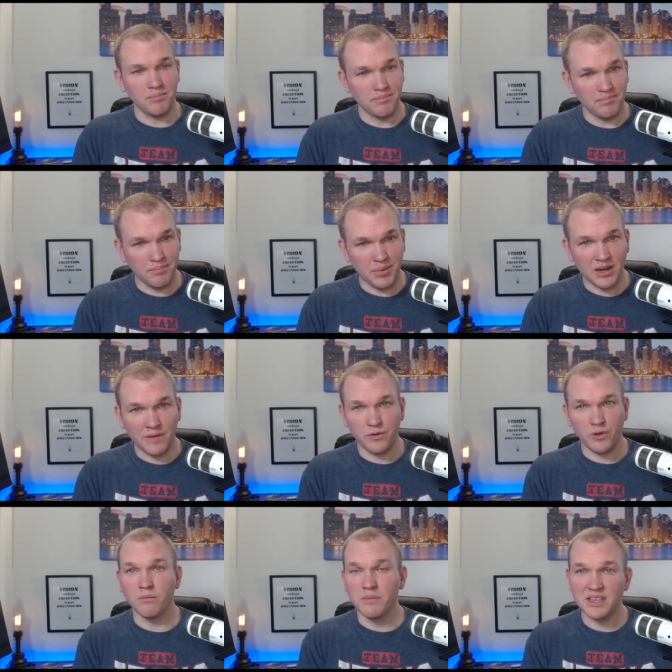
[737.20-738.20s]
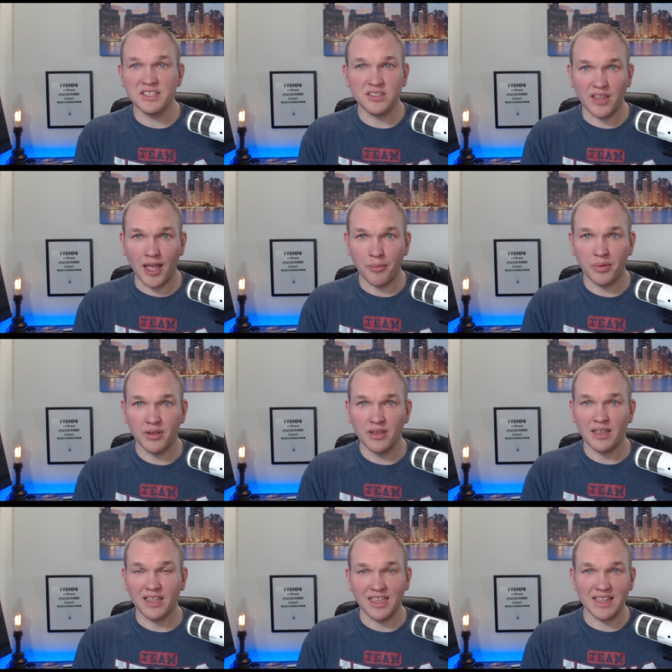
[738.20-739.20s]
but if your misstep
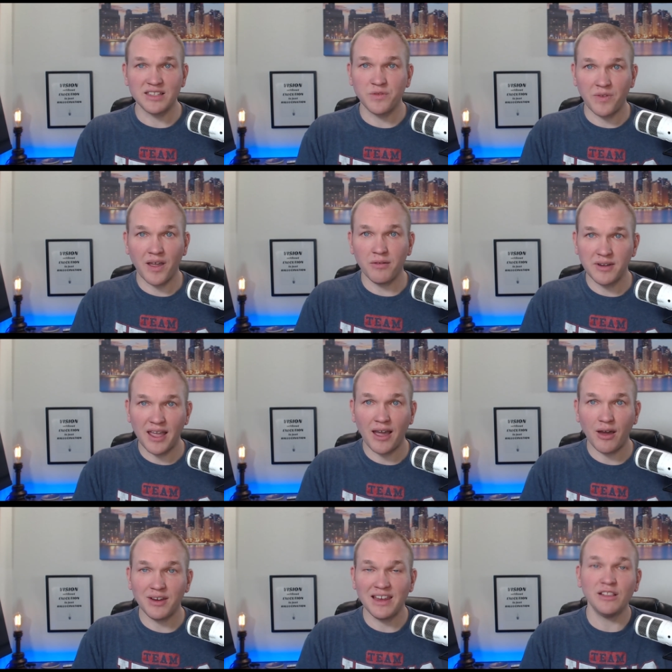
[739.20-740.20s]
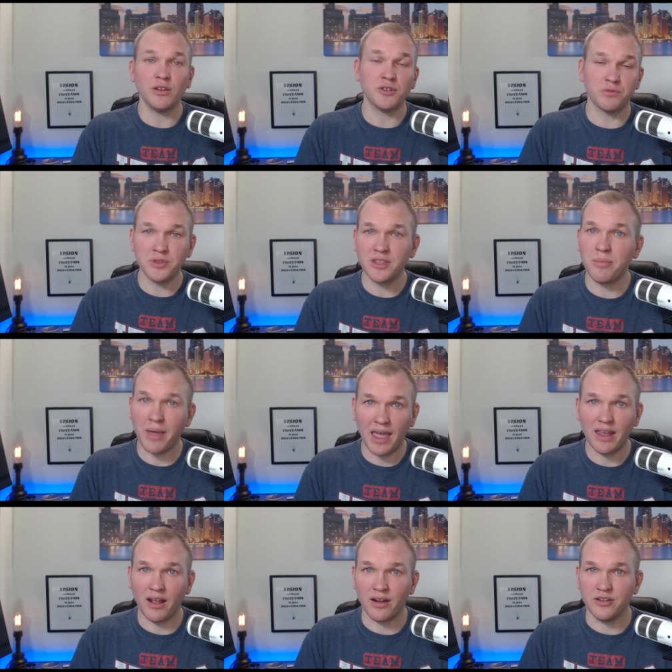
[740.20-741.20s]
gets found out, it looks really
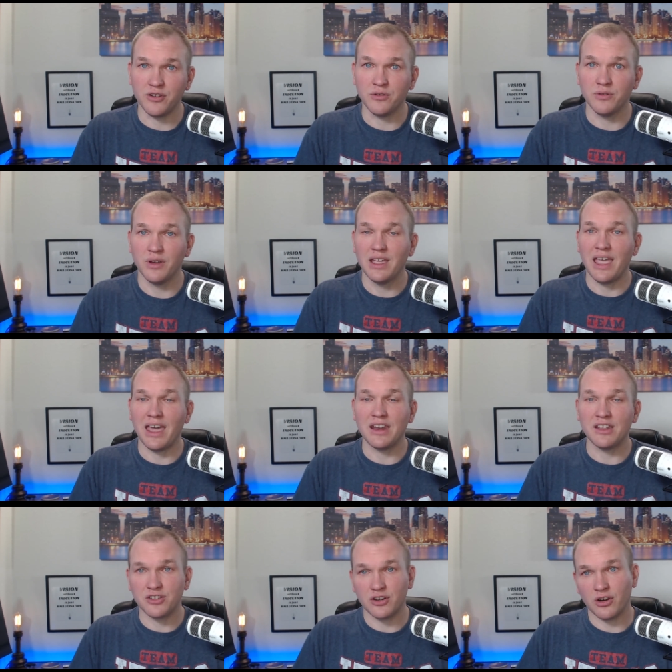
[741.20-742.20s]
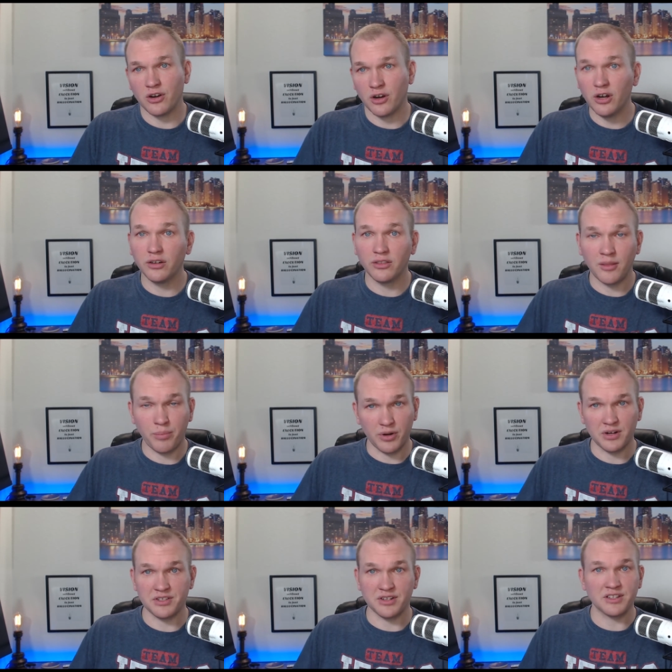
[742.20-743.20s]
bad on you, and it's going to hurt the
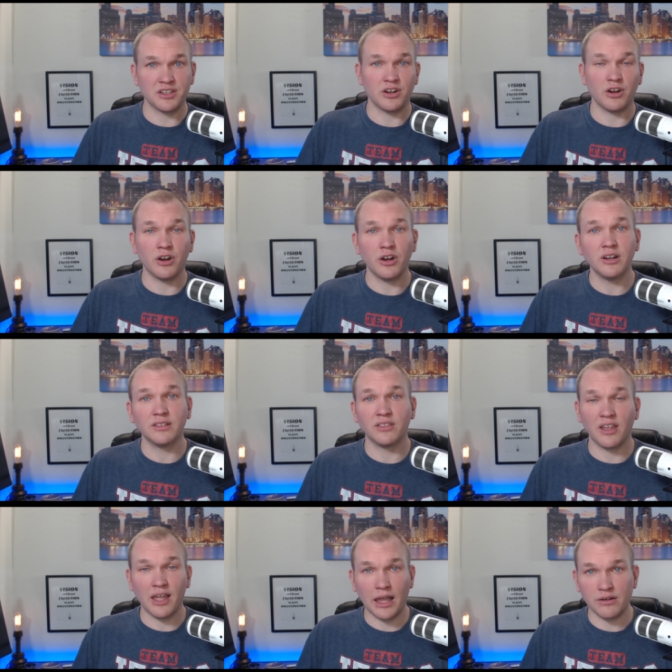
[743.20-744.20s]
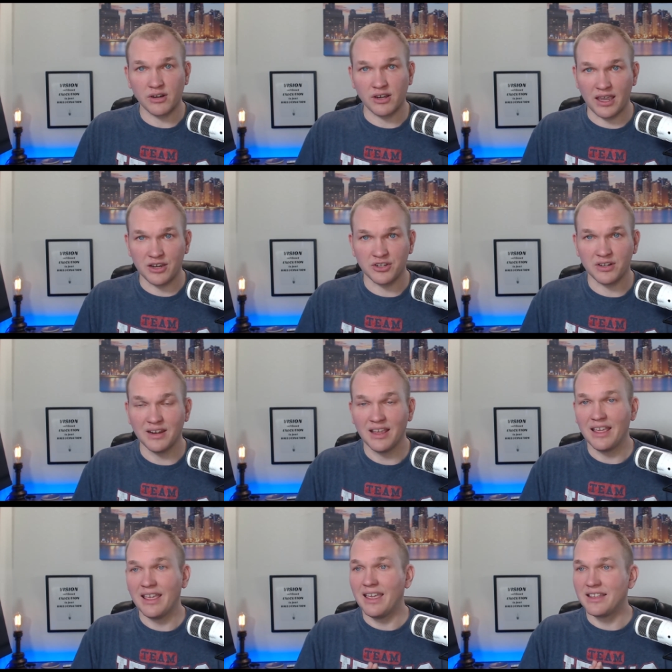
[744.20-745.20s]
person, it's going to hurt the congregation,
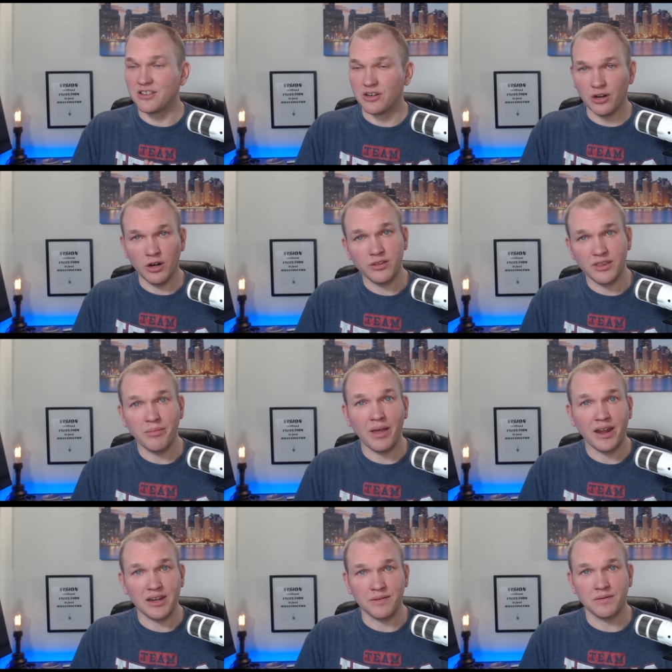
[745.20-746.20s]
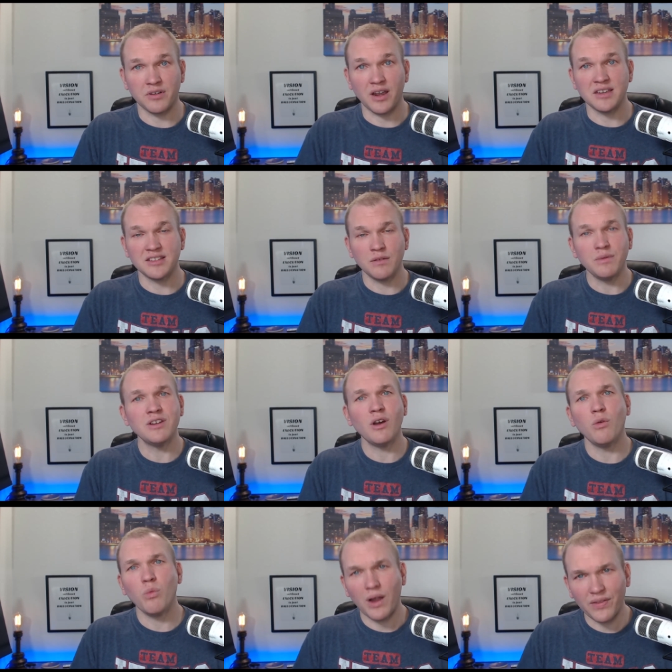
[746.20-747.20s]
it's going to hurt the body of Christ, and we
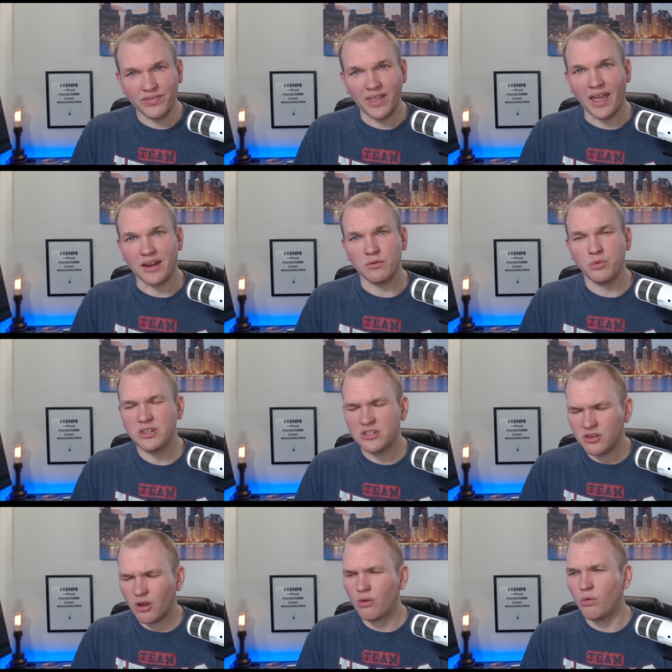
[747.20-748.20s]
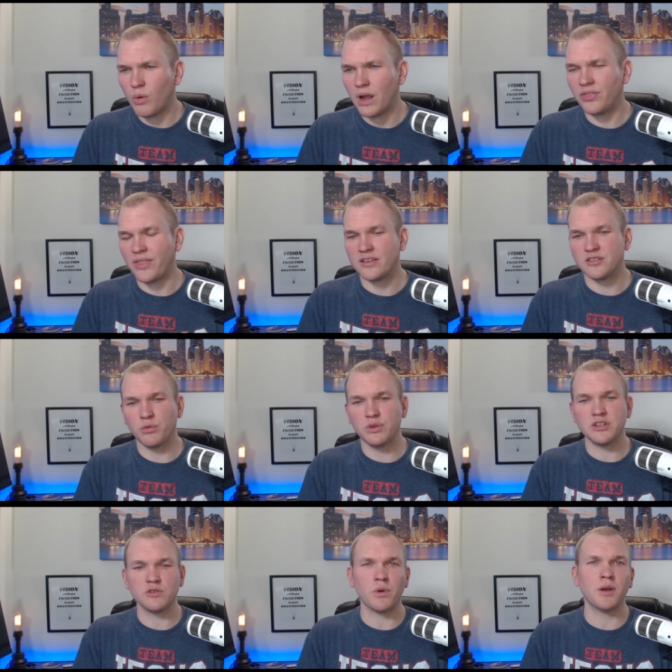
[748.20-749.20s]
don't want that. We don't want that. So we
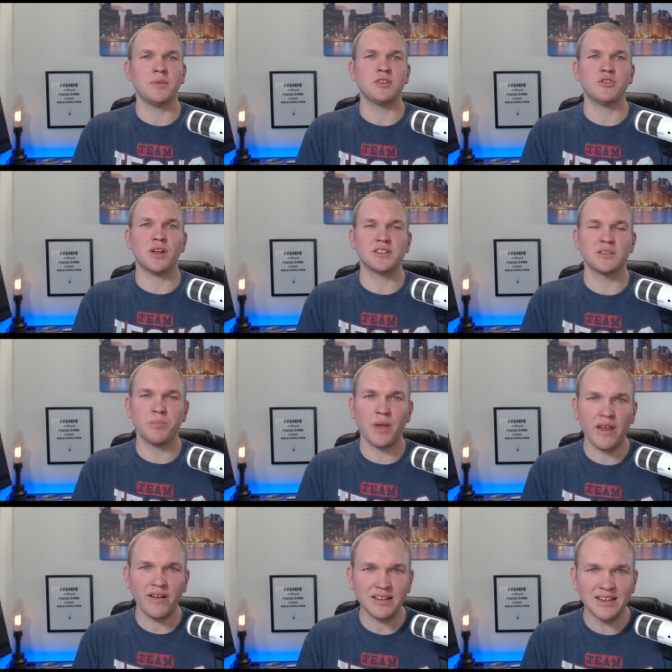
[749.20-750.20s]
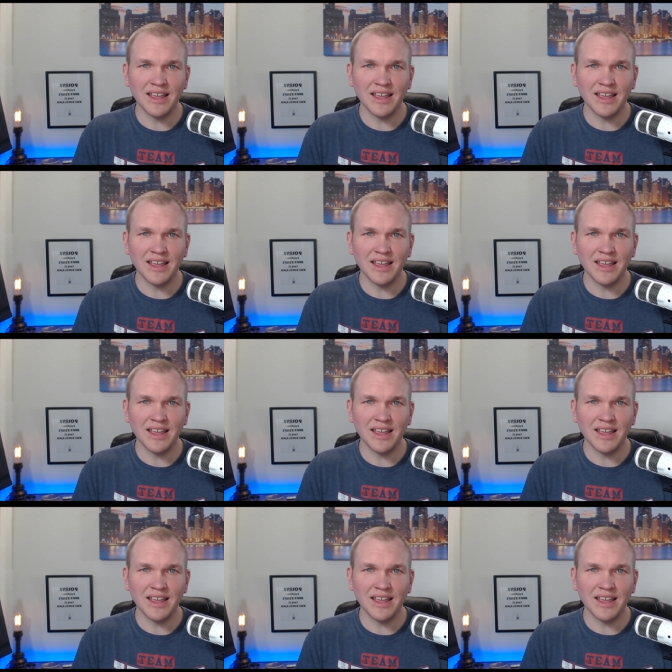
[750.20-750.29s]
just want to be transparent